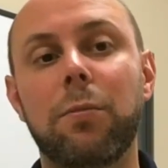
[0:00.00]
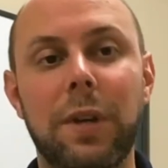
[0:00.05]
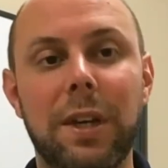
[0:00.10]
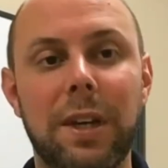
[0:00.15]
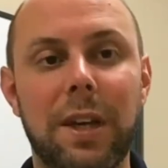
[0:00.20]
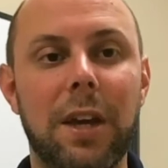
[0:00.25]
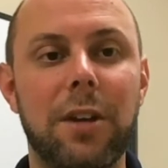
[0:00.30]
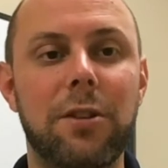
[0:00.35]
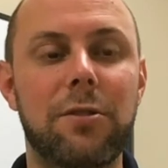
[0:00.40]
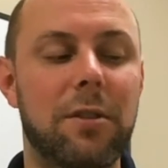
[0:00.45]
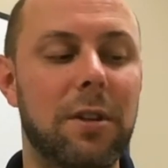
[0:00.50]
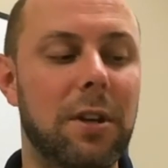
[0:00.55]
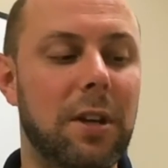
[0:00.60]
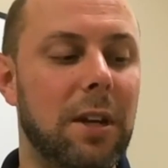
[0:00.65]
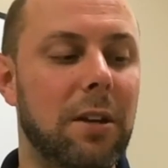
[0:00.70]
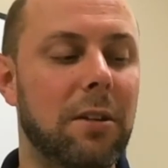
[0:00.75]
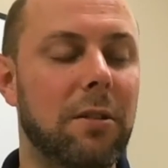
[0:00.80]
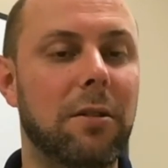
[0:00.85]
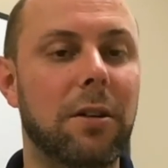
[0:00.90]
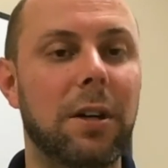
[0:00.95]
We engage the
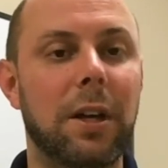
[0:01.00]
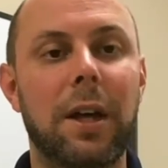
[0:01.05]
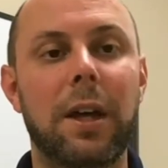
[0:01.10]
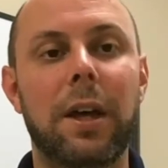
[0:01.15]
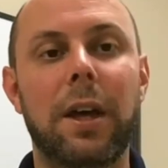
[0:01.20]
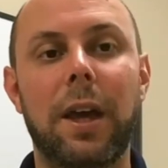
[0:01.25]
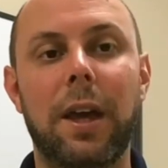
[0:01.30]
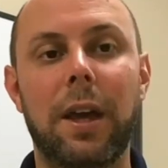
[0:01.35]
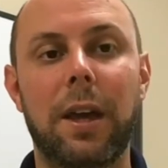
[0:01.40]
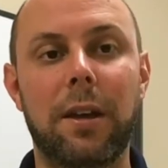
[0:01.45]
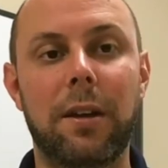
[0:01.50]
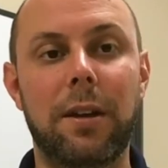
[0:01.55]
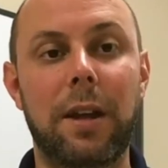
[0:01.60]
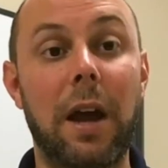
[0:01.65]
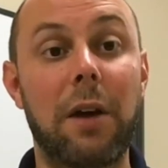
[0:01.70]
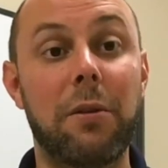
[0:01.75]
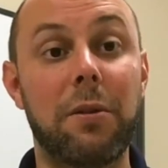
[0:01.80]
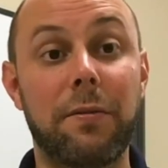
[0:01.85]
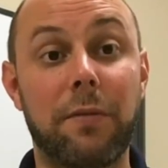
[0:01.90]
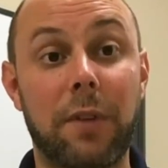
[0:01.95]
needle, and
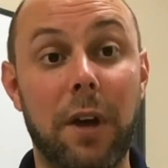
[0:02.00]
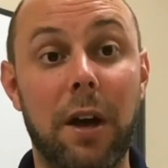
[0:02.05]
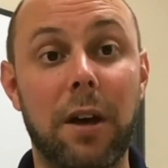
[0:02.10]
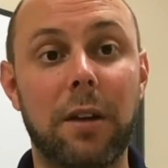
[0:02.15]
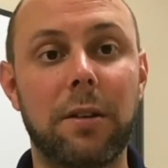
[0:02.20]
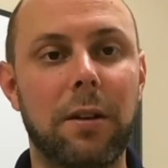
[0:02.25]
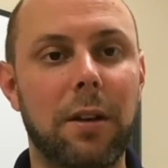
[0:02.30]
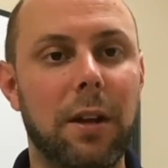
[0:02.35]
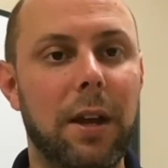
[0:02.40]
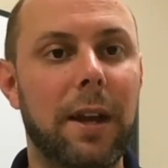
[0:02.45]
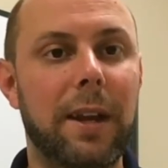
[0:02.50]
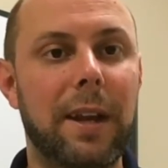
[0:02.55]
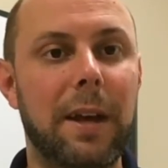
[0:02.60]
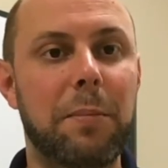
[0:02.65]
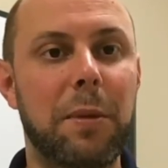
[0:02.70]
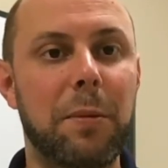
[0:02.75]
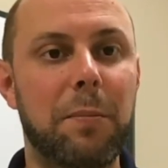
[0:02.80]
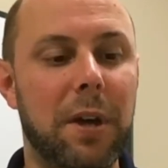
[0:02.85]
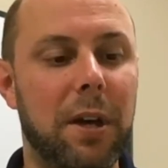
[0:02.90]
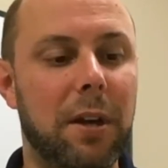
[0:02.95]
now we've got an
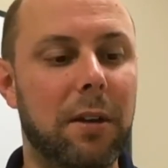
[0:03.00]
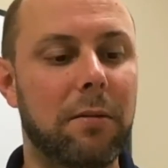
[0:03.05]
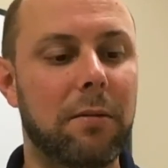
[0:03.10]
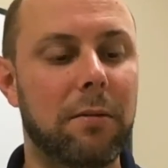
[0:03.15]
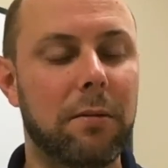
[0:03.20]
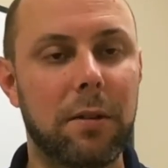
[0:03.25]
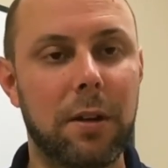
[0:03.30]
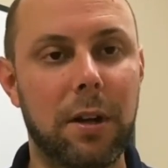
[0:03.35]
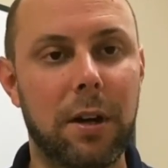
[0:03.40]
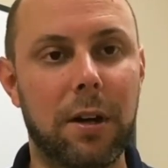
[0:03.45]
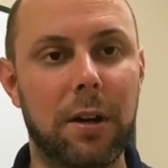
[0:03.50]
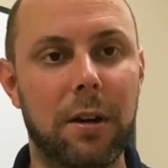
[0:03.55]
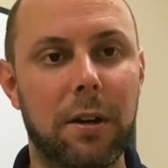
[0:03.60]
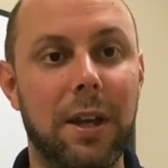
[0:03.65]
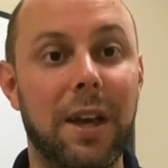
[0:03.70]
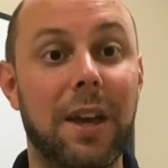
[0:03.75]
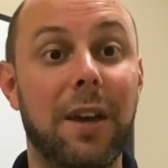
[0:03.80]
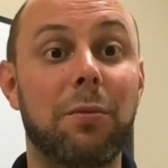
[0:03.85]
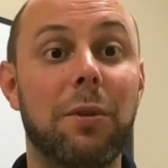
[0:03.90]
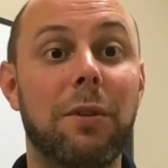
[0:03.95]
EpiPen,
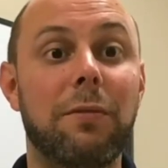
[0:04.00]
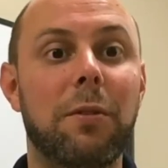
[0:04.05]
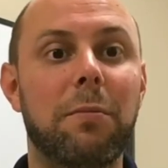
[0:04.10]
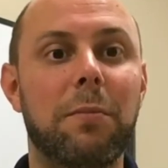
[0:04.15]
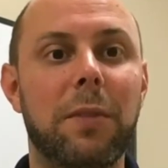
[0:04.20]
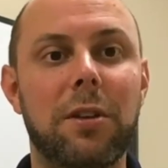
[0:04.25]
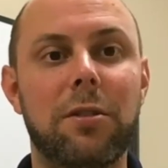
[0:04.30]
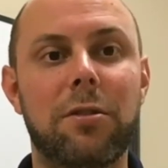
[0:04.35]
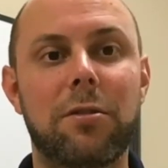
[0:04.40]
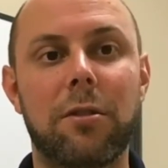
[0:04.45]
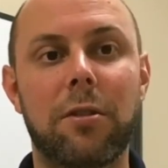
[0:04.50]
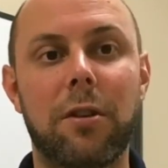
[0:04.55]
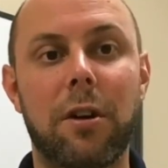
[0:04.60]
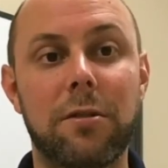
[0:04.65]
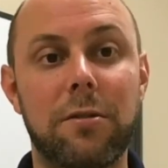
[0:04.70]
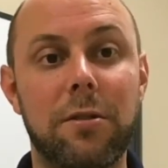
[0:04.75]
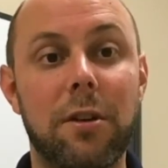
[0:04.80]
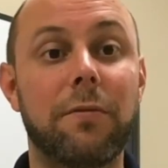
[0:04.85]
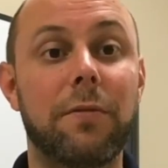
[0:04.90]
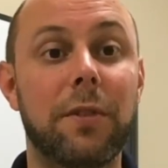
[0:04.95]
and we've administered
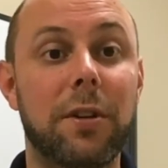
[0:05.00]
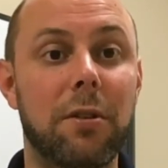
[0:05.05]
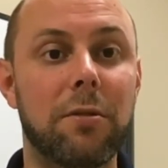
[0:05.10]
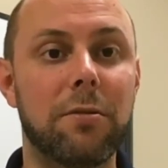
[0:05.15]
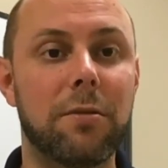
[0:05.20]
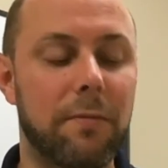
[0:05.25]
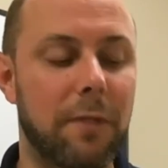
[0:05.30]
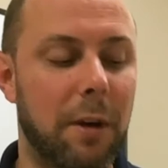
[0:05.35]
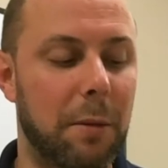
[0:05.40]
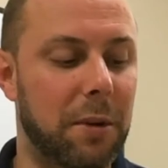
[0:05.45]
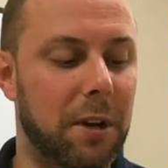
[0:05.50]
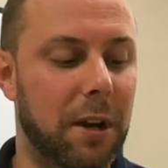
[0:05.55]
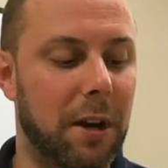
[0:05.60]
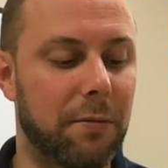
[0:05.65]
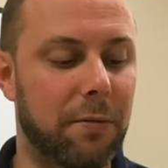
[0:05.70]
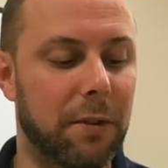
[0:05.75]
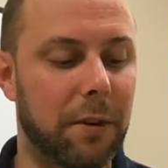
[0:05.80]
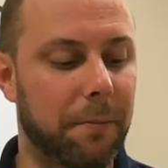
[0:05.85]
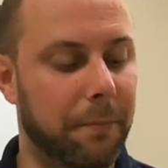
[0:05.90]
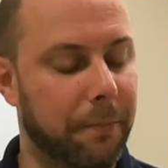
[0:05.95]
ourselves a dose of
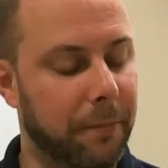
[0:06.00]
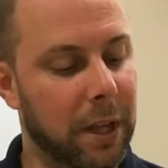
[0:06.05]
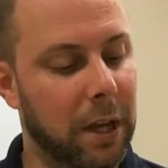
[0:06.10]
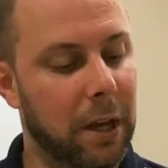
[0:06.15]
epinephrine.